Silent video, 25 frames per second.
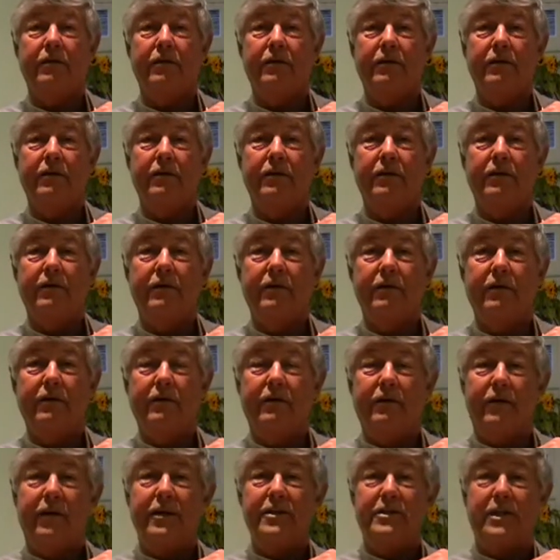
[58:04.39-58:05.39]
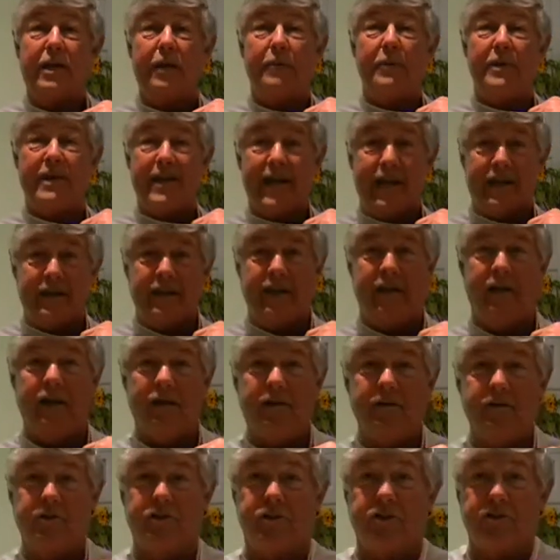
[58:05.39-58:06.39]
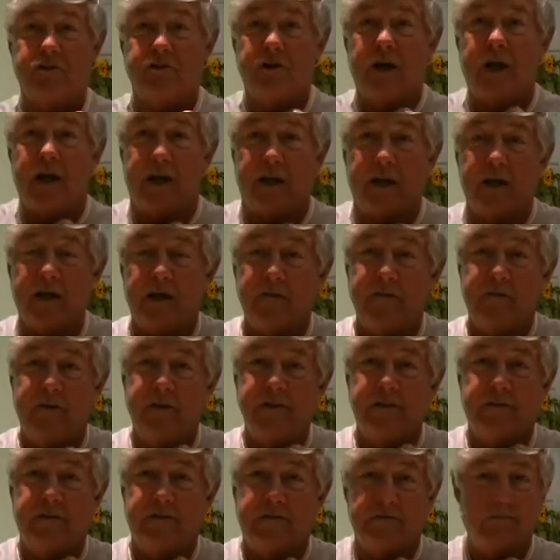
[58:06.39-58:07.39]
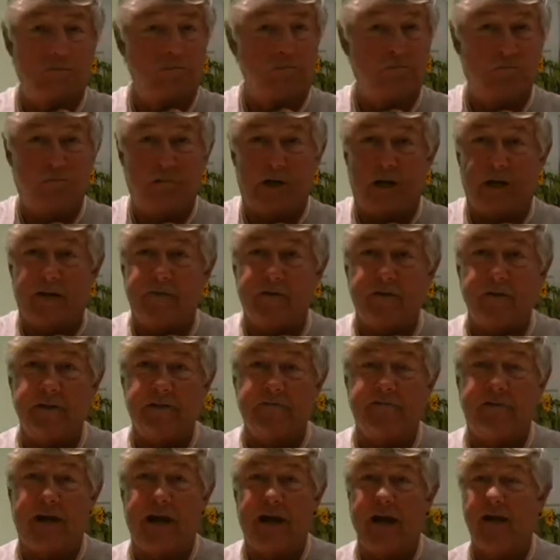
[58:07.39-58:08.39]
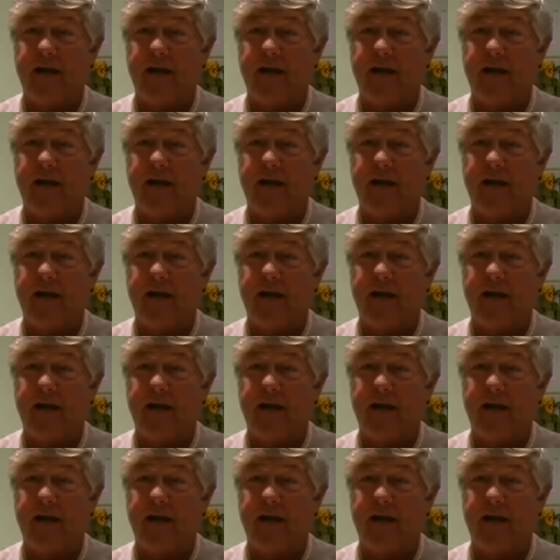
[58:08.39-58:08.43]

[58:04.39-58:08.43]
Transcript: And he's coming down the last straight of one of his